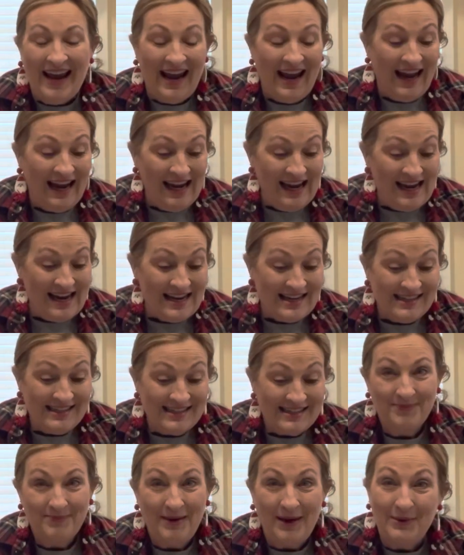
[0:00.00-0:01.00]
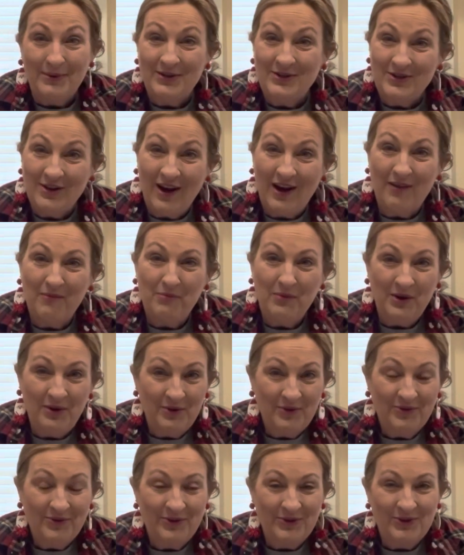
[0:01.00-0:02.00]
And make what you have
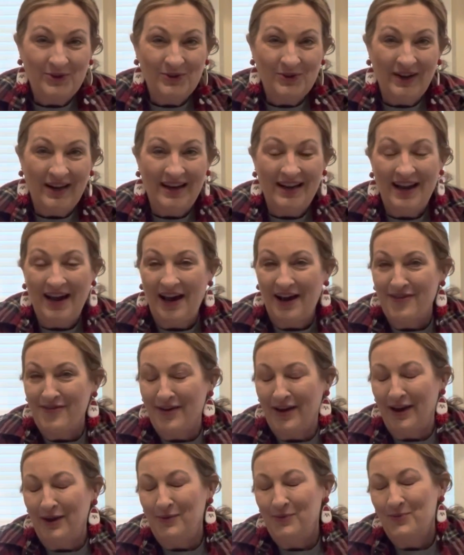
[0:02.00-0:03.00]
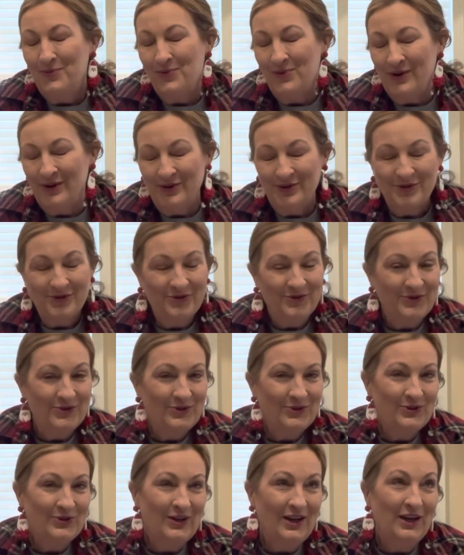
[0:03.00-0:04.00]
beautiful, and have a
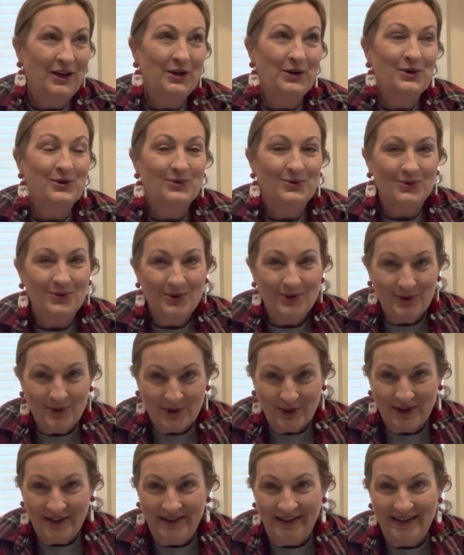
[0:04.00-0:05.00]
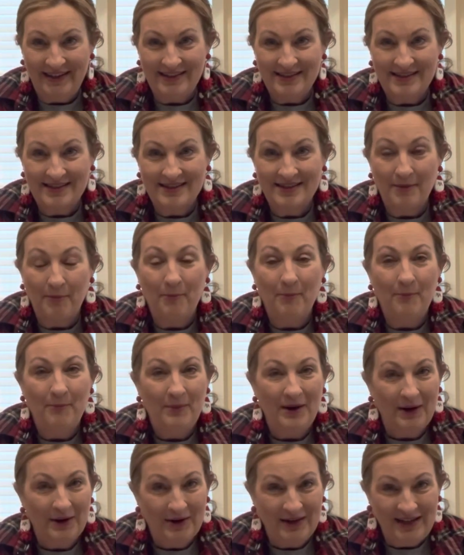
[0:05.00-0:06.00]
wonderful and glorious
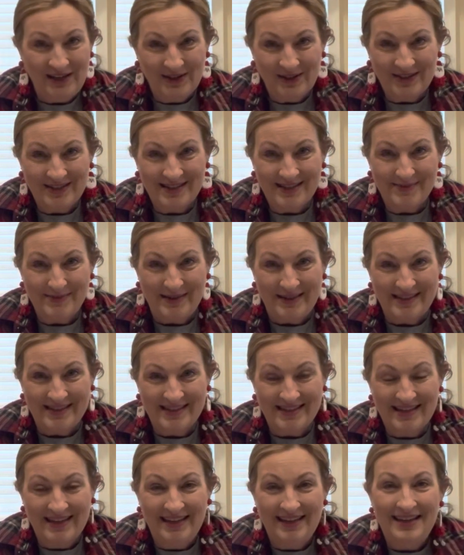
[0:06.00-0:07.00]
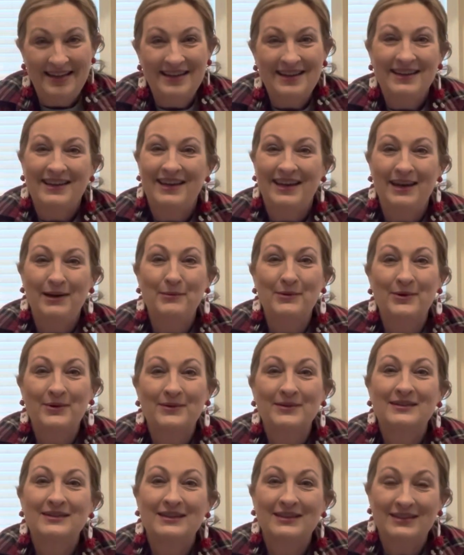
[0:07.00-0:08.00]
Merry Christmas. Keep
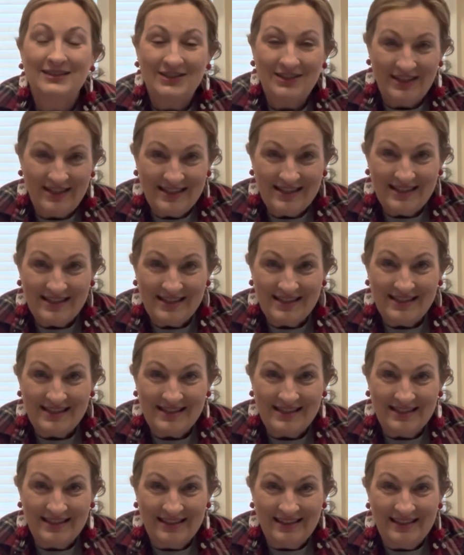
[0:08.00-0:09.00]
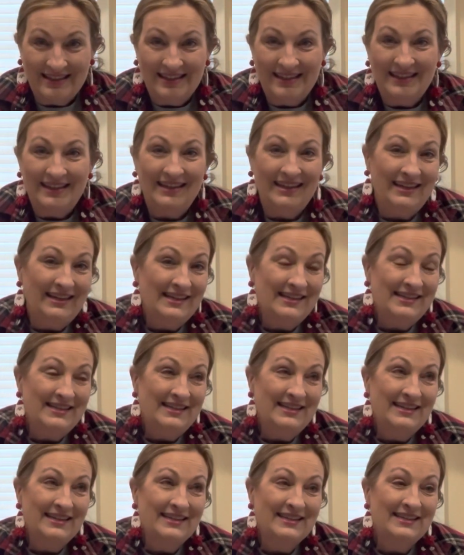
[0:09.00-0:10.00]
Jesus
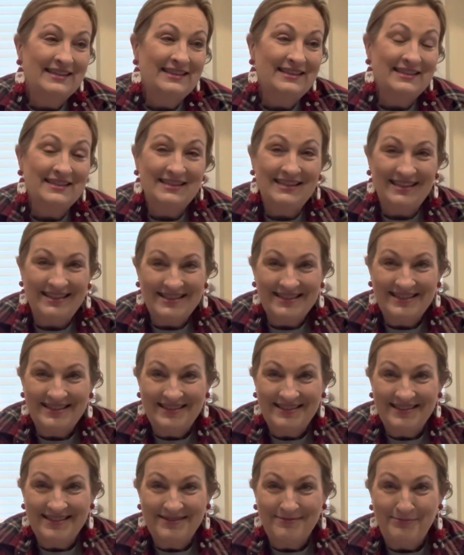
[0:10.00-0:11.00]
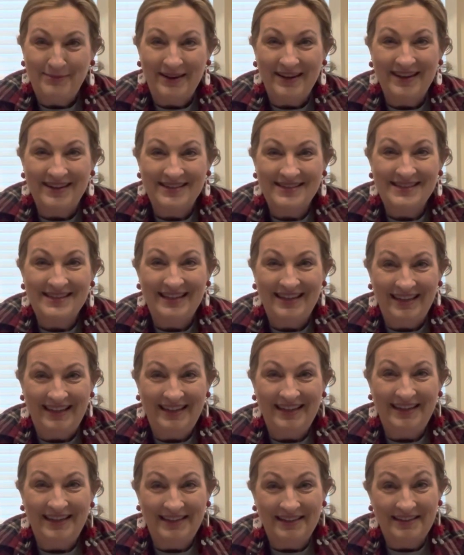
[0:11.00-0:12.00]
in the season, because
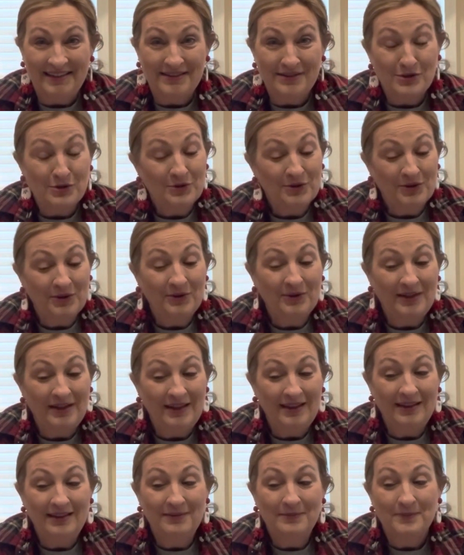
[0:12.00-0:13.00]
he is truly